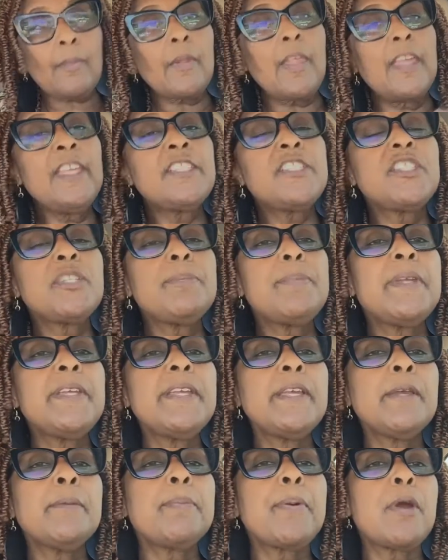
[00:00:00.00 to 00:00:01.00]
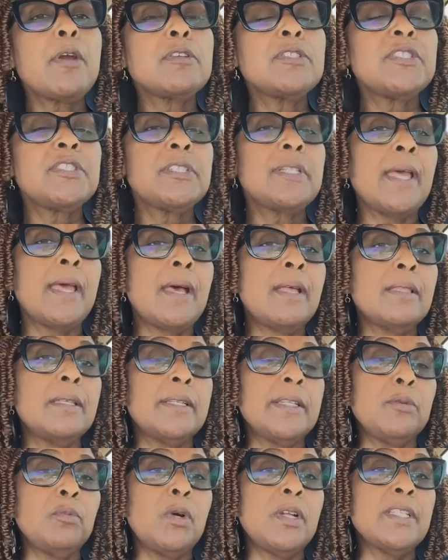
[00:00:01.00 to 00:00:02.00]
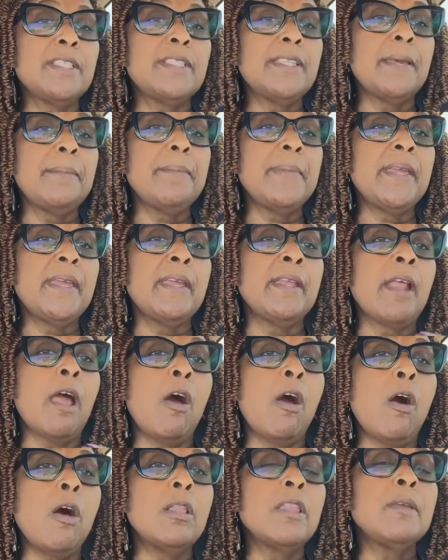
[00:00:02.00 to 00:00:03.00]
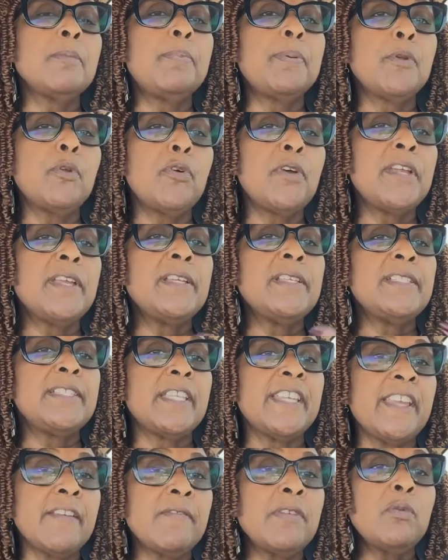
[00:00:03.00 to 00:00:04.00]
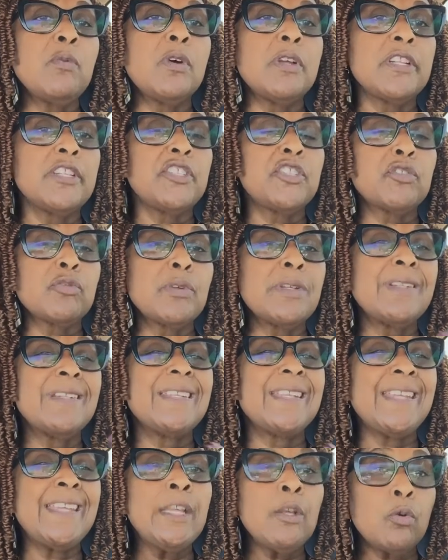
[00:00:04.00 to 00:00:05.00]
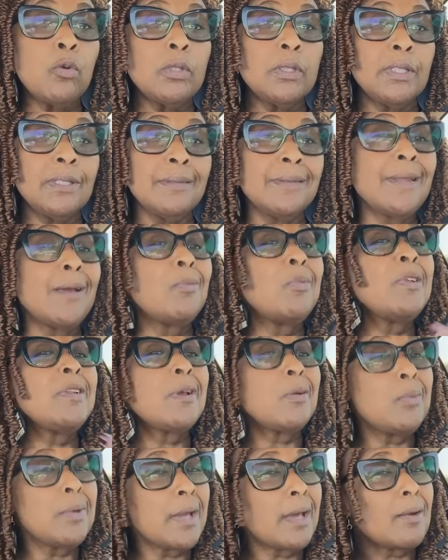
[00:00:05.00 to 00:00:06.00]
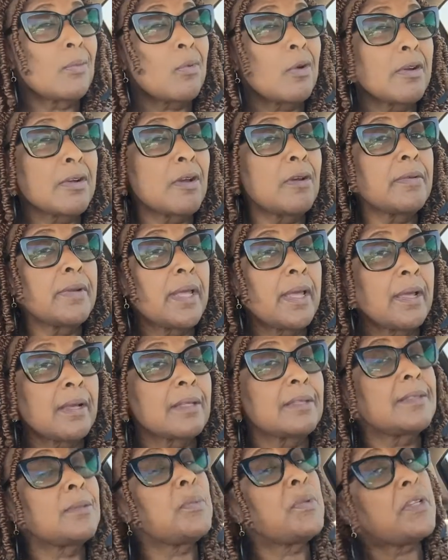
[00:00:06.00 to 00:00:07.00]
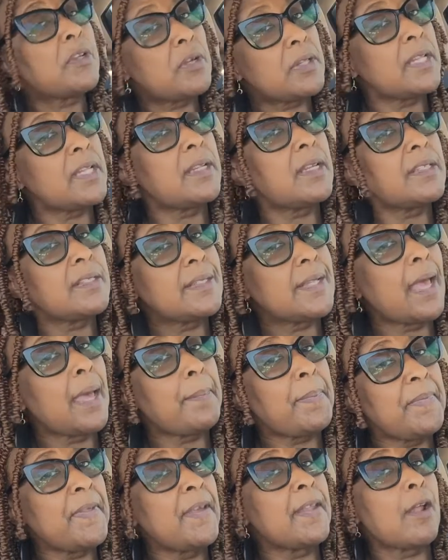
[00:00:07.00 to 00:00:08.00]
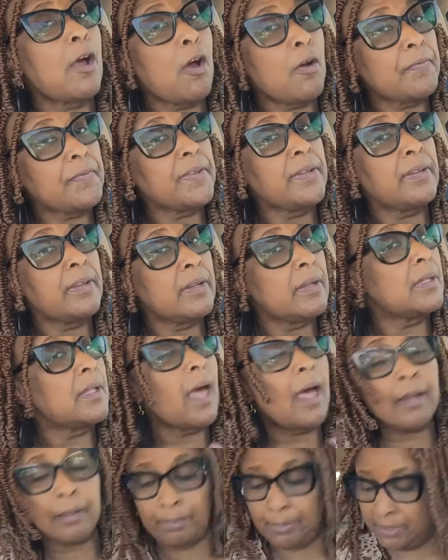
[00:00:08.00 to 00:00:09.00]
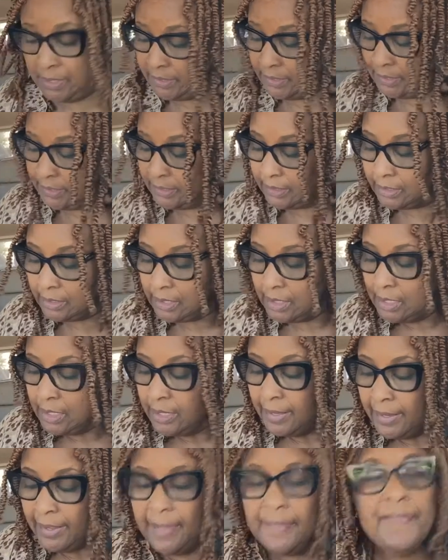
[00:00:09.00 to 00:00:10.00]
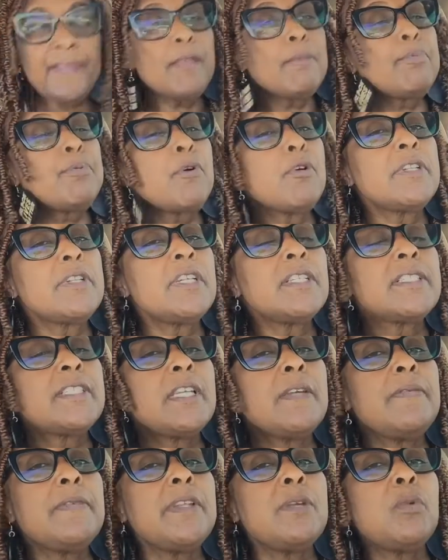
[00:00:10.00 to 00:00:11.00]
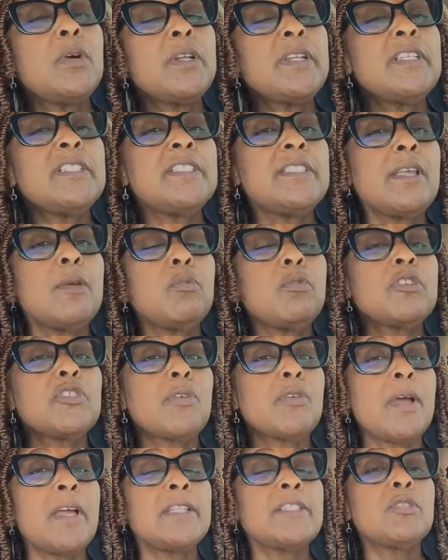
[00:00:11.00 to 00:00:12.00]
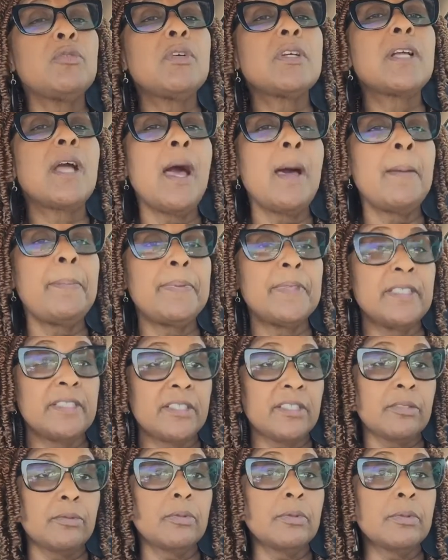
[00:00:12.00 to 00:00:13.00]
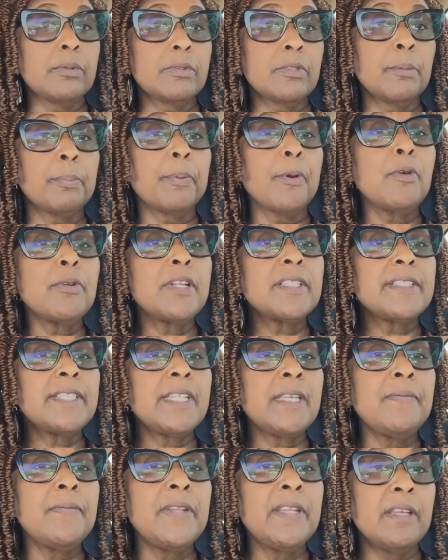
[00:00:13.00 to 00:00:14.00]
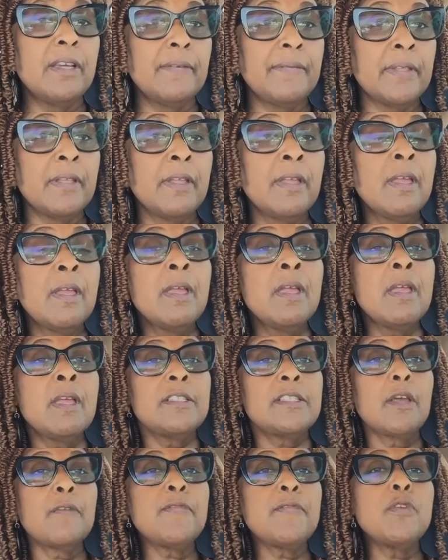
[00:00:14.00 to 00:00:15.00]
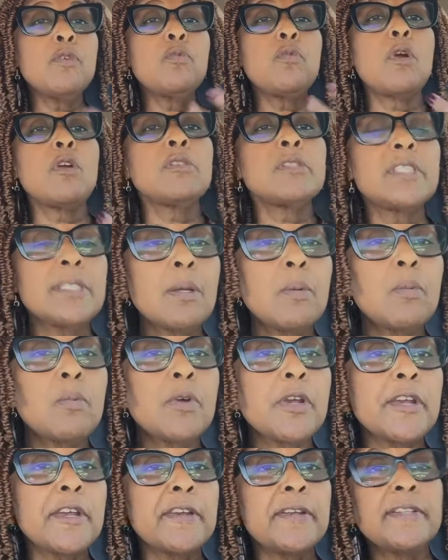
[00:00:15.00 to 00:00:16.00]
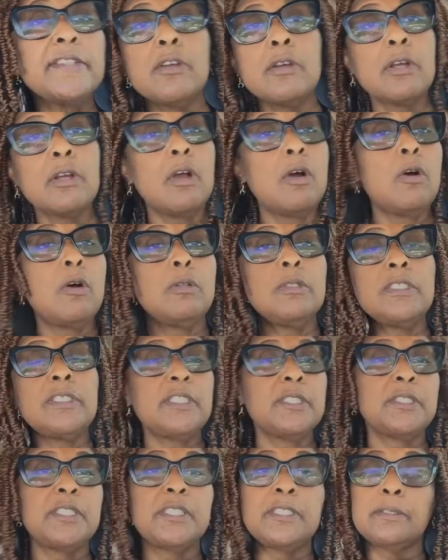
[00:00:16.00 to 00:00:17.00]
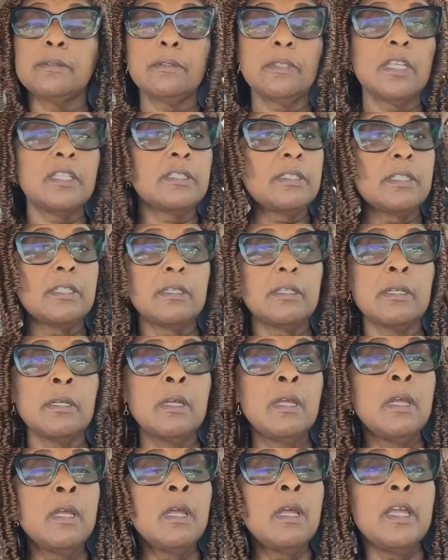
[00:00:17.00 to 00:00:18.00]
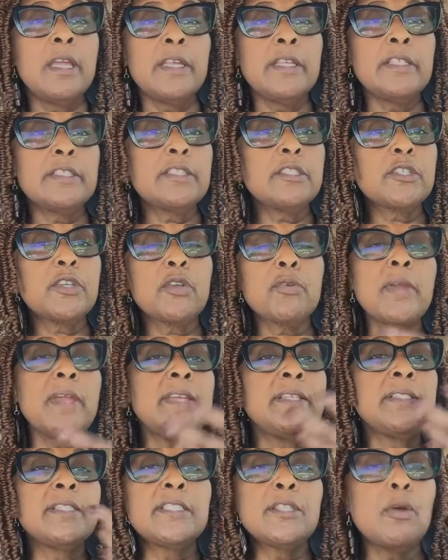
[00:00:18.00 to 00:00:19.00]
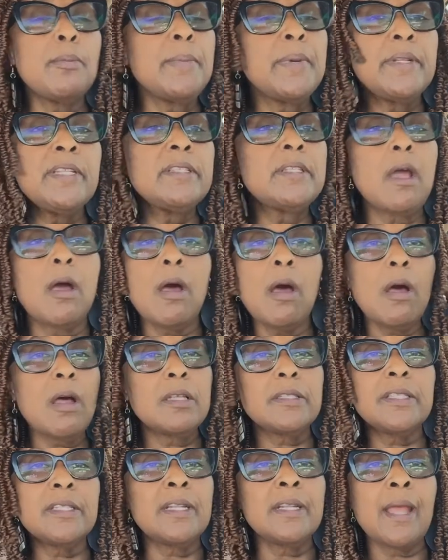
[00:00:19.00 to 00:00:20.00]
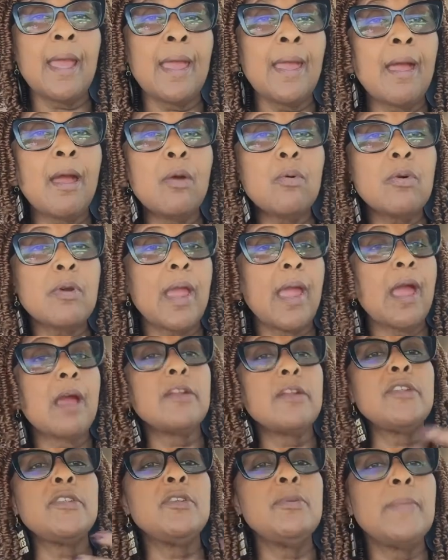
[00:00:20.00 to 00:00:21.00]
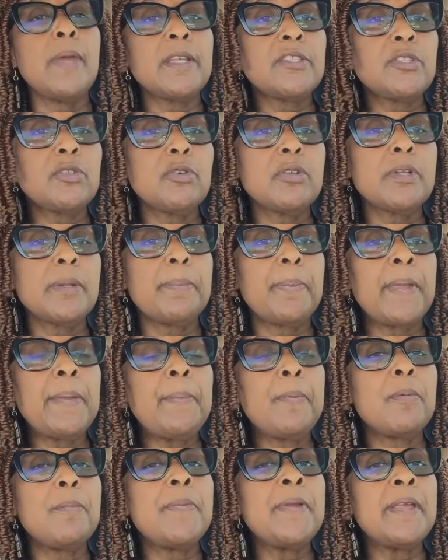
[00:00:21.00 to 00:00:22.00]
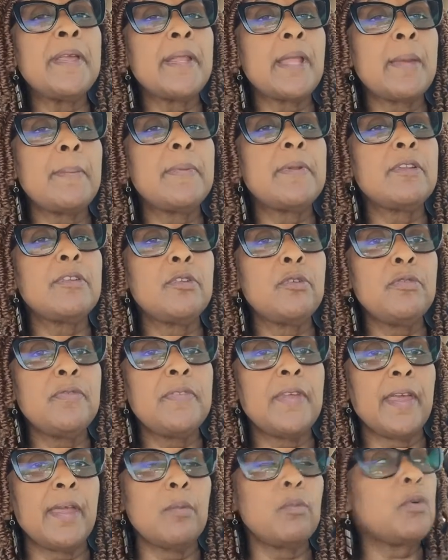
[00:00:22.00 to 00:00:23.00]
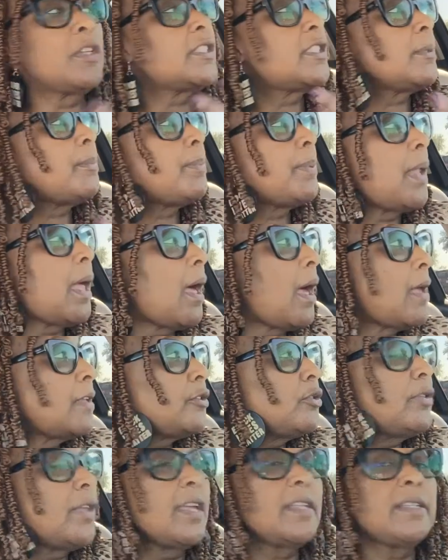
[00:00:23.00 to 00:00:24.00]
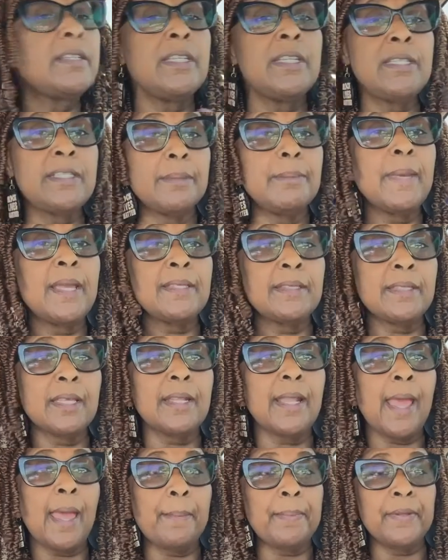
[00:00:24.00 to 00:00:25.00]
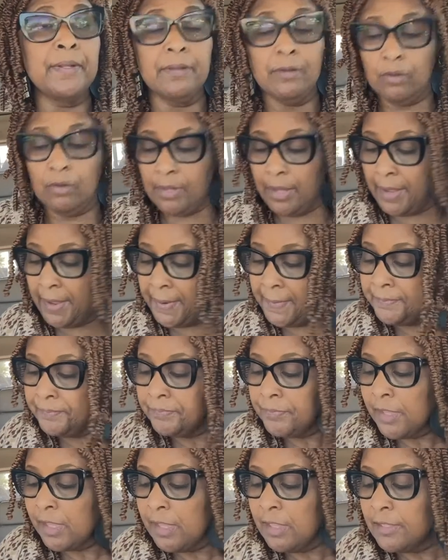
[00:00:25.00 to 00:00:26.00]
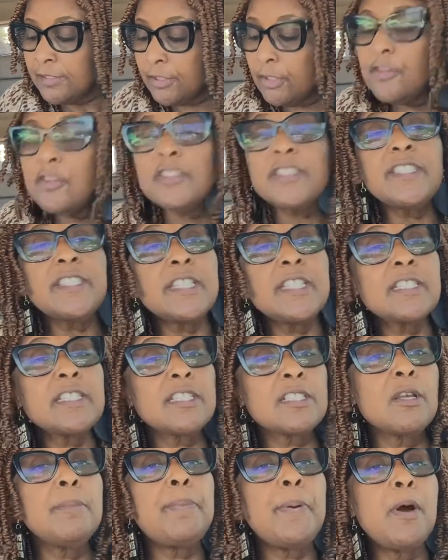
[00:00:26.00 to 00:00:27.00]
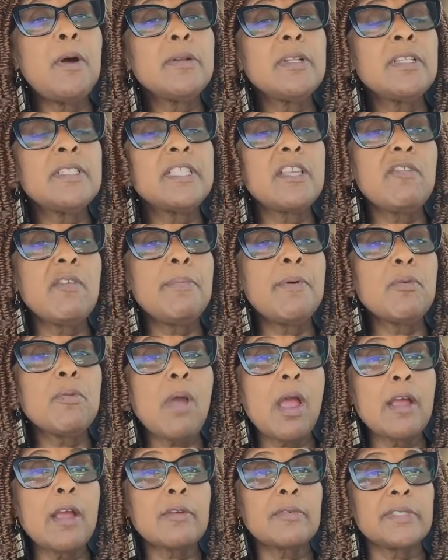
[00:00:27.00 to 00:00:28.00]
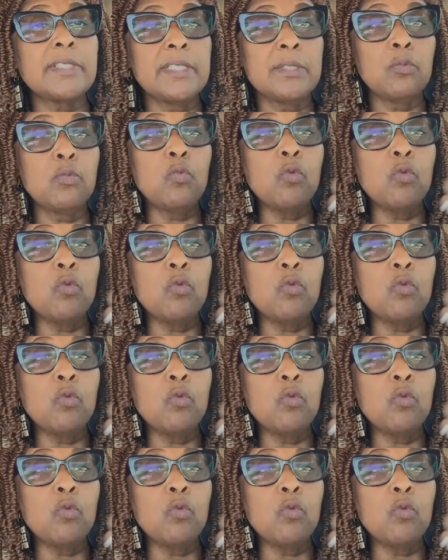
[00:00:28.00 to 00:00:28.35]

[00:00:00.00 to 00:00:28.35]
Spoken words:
It should be impersonality. What does that mean? All employees, everyone is treated equally. Now, we know we got to work on that because we know that doesn't happen that often in a lot of places. And then productivity. What is it that we're trying to accomplish? The productivity of it. So if you work somewhere and your goal is to create so many dolls in an hour, how do you make sure that people are being able to do that? What supplies do they need to make that happen? Okay? So there's 6 components of a bureaucracy.